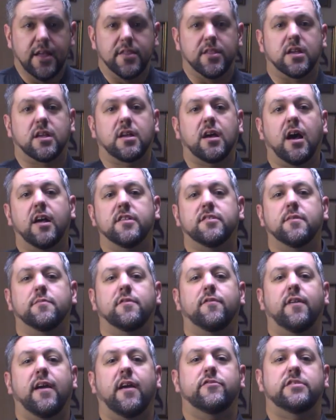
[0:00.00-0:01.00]
The concept
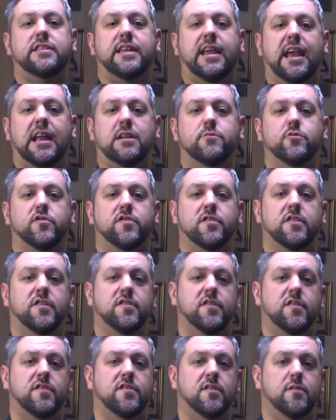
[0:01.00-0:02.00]
of having the animals in the
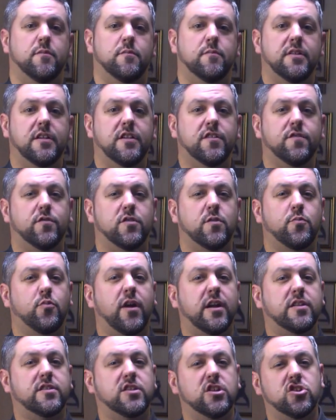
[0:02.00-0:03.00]
system is for the
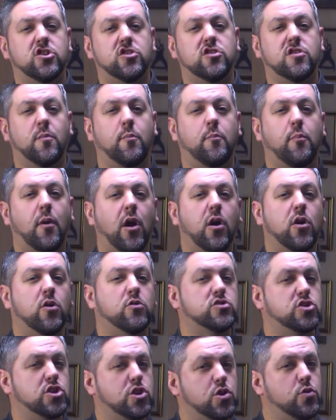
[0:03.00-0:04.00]
practitioner to
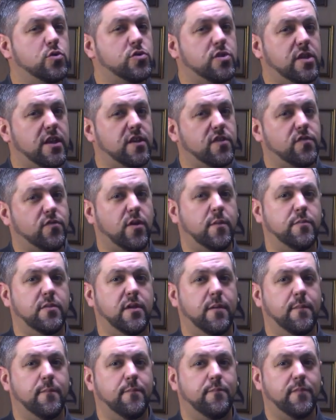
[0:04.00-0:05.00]
borrow two things from
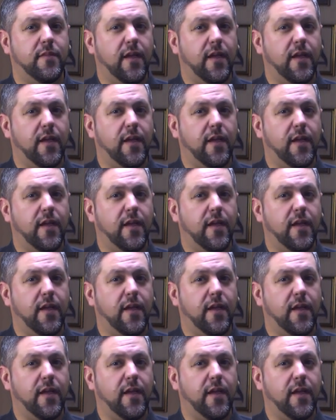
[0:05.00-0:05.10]
them.